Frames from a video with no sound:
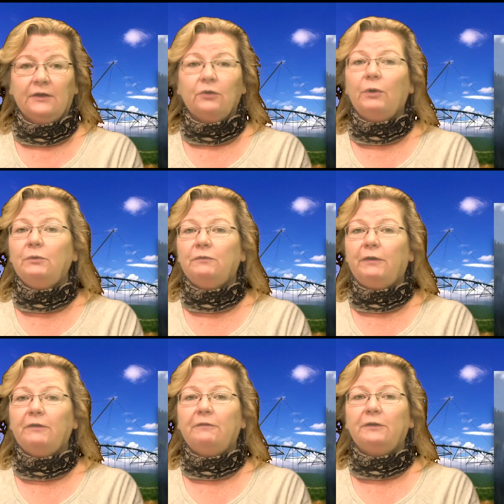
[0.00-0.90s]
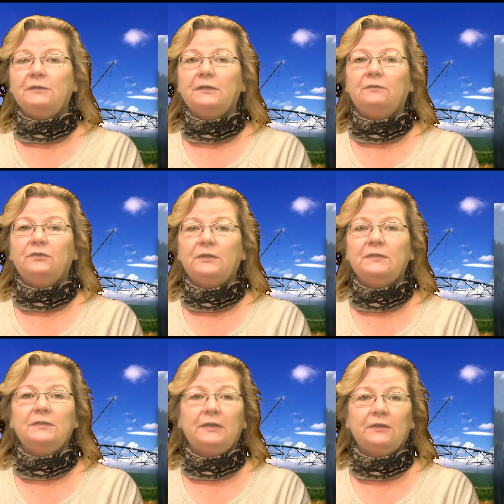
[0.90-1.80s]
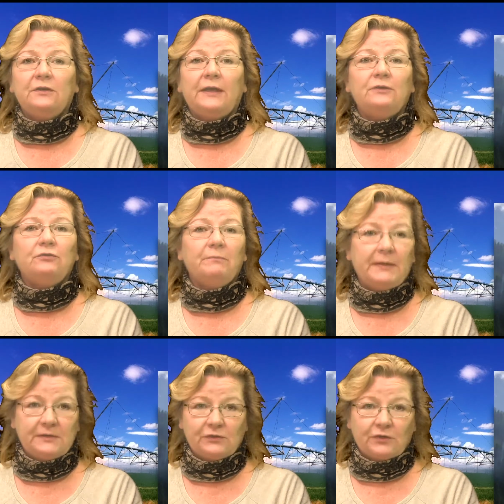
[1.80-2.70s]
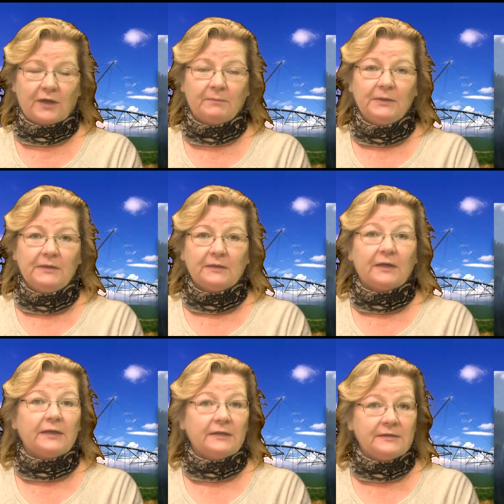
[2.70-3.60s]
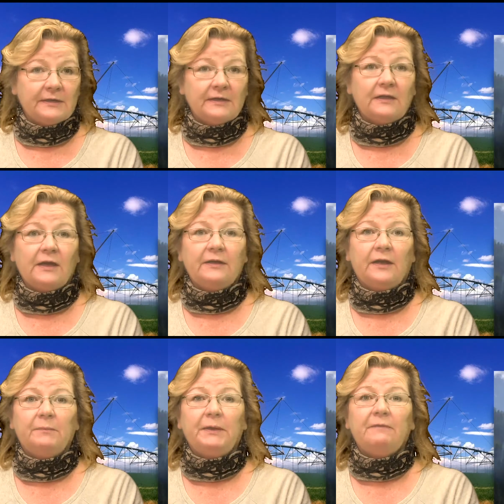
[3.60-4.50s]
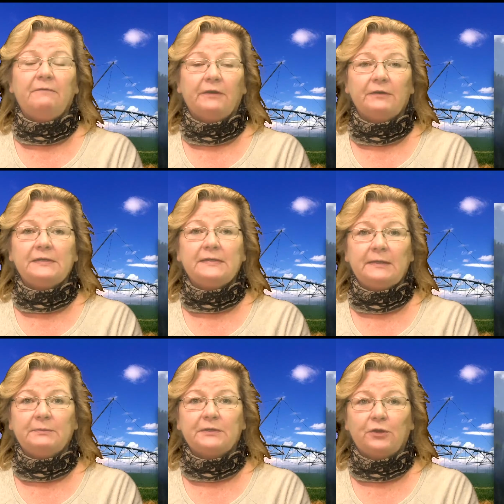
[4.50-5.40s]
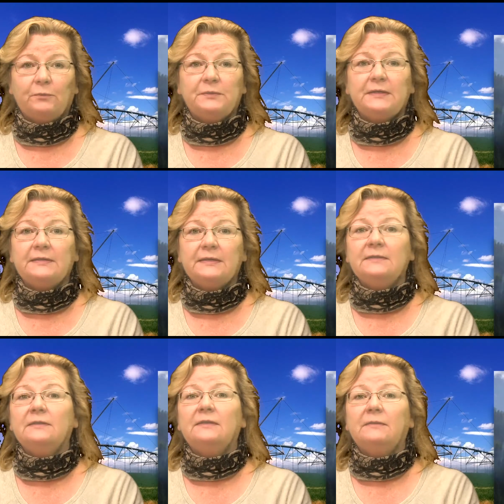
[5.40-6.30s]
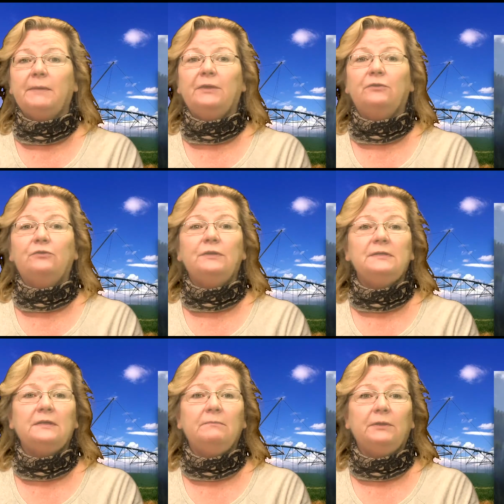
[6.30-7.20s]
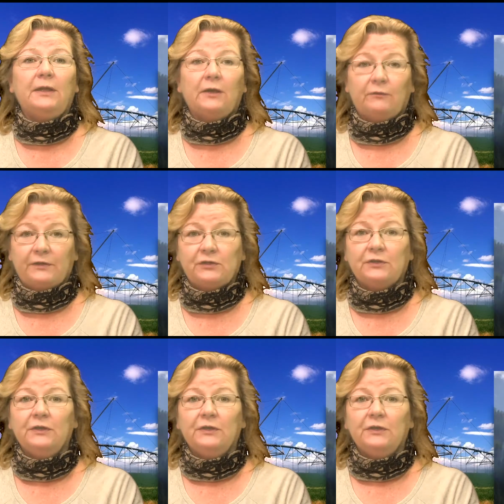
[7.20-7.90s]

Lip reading: Quote, "The firefighters have just done a tremendous job cutting and digging line up a very steep slope," says Incident Commander Tracy Milakovich,